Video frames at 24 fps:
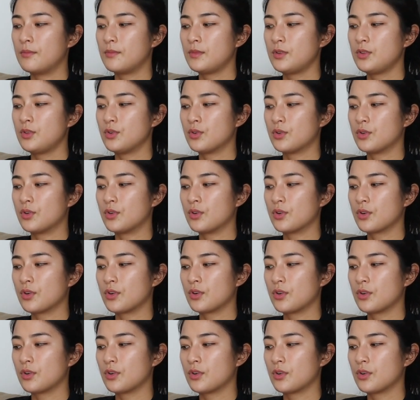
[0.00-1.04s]

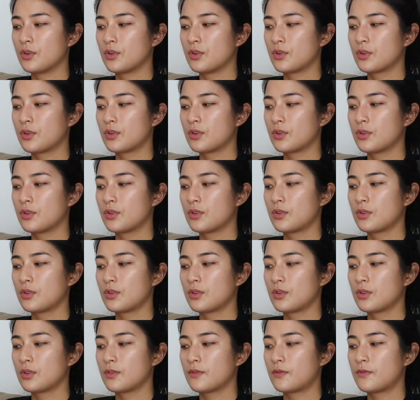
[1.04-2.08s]
Your
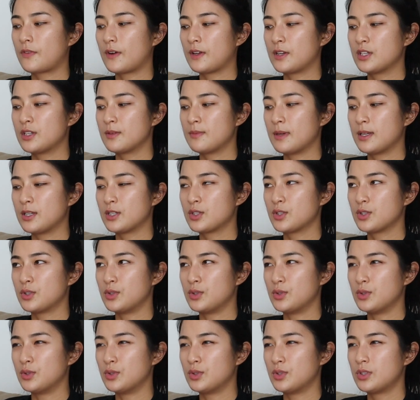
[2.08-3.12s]

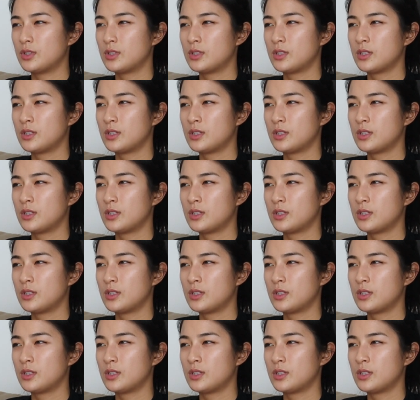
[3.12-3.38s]
fundamental